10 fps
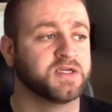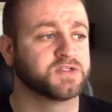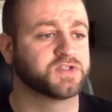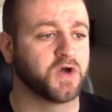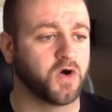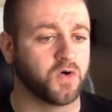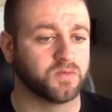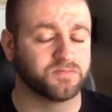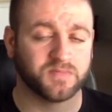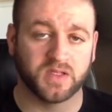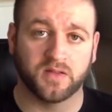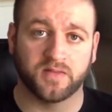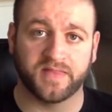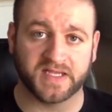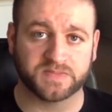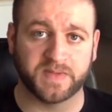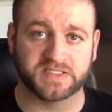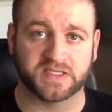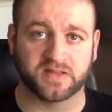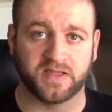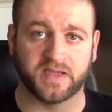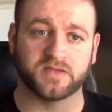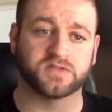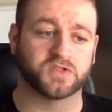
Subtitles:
So that's basically it.